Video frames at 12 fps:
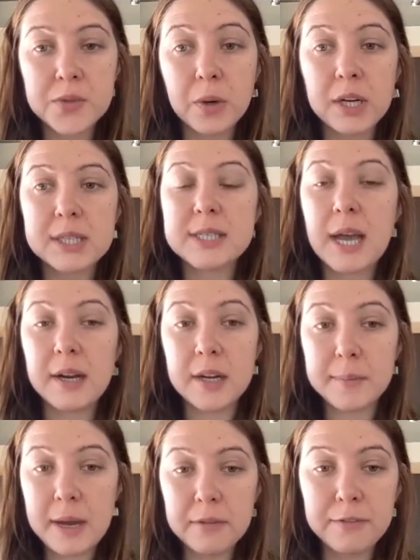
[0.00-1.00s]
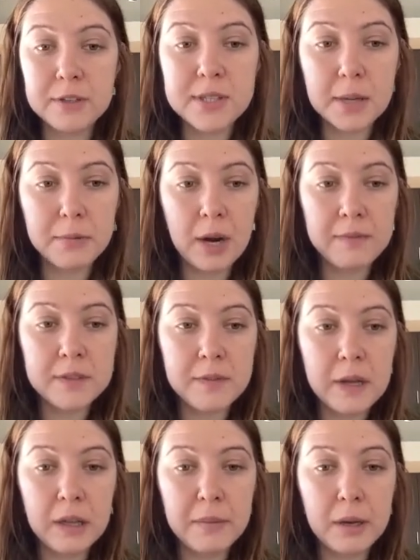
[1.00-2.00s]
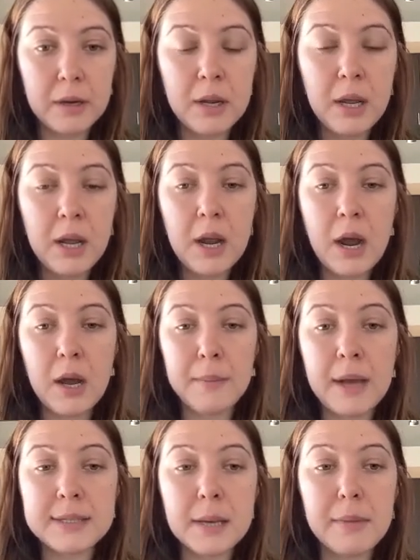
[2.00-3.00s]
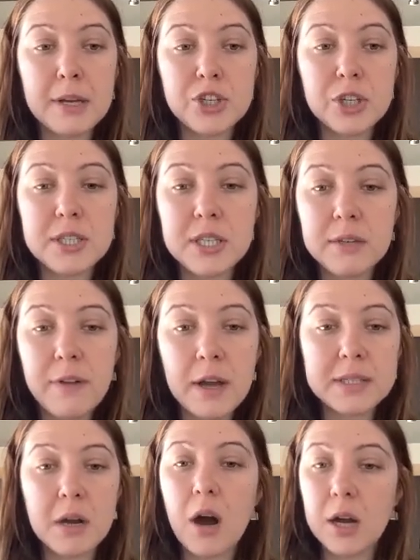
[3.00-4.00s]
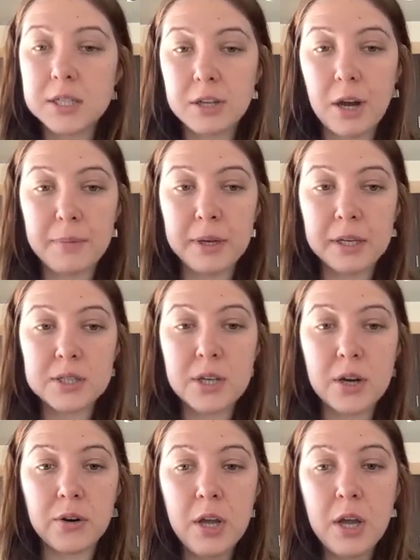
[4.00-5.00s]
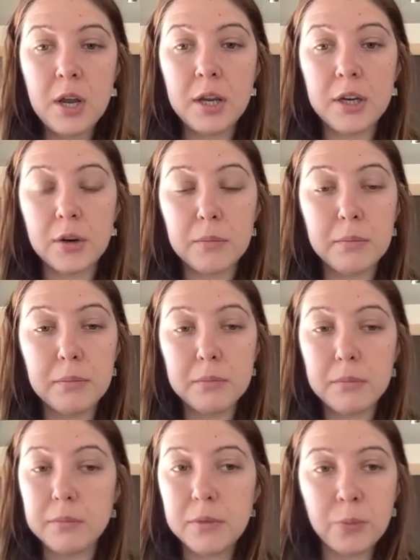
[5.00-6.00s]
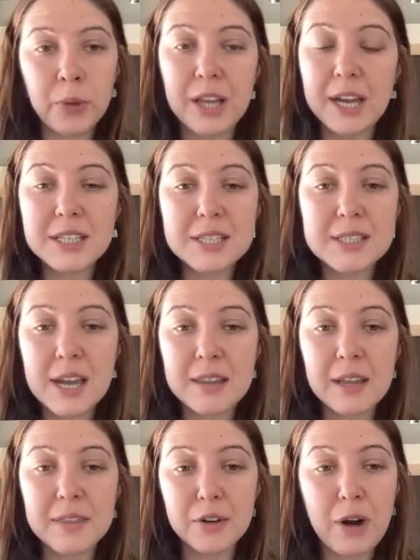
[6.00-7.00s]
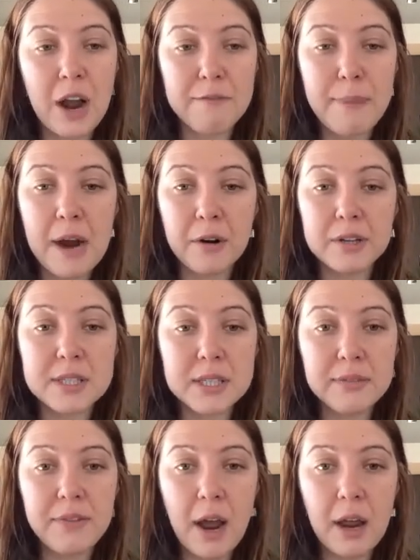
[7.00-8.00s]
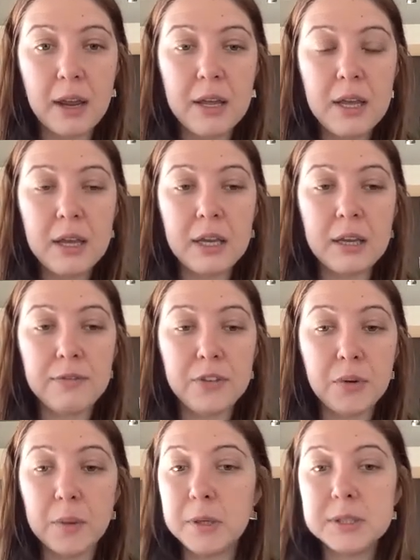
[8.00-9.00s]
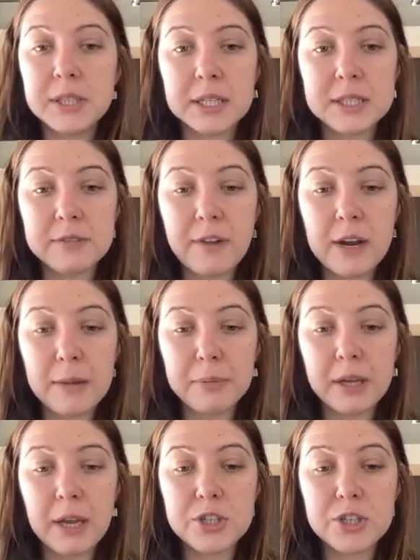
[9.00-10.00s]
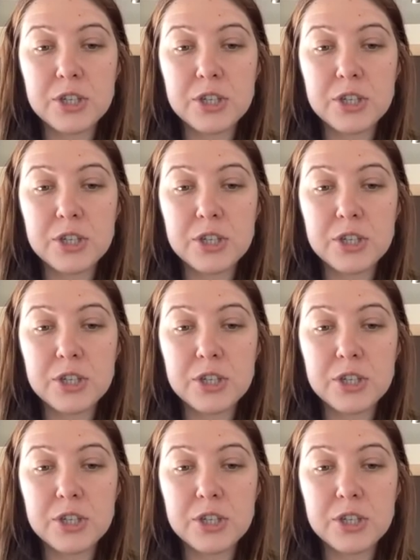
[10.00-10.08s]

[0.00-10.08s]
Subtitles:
we're excited about for subgraph development. As I mentioned, DeFi is a hot topic. So, you know, we like to say that the graph powers DeFi. If you are building a DeFi application,